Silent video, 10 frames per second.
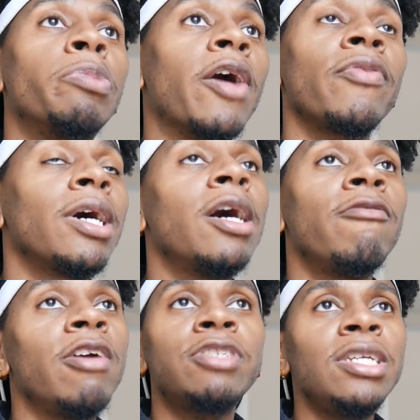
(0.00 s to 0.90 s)
But I feel
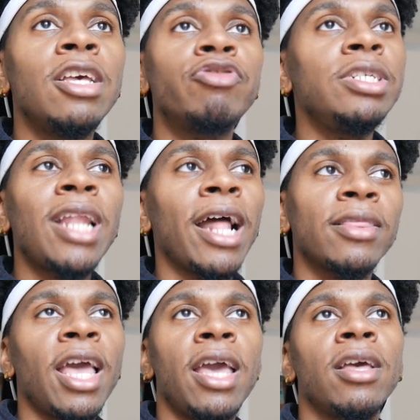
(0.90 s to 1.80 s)
like if she if she not
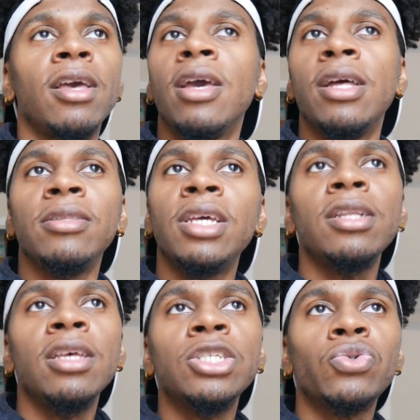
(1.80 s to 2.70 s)
that,
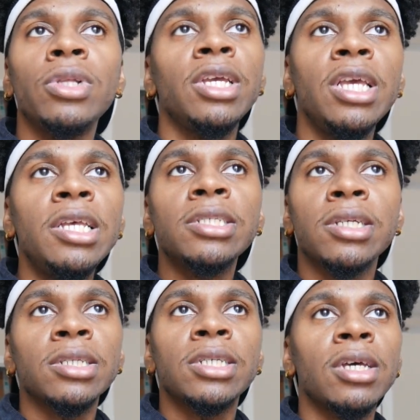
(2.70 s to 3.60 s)
then it's really easy
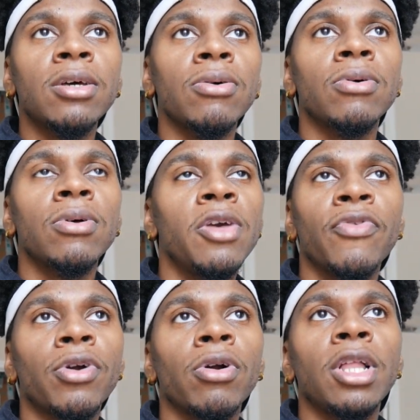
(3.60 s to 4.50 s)
to tell if
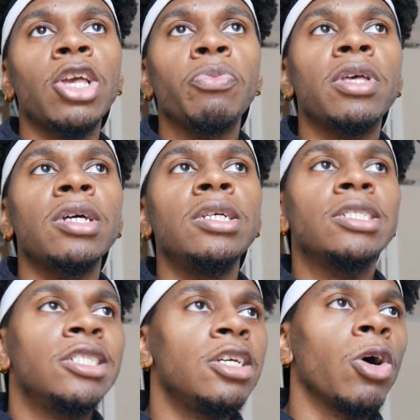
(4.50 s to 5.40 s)
a girl like you because
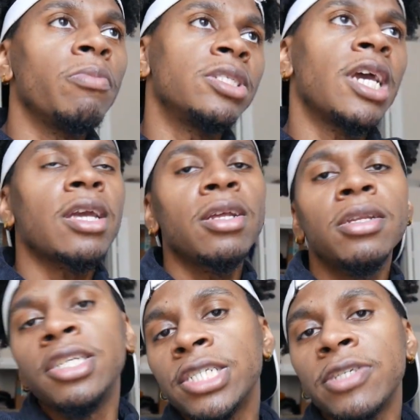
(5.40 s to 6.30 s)
she gonna be taking
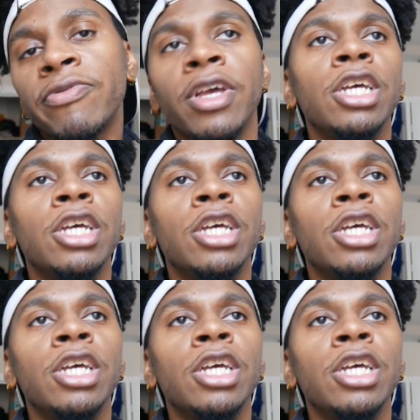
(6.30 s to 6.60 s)
initiative.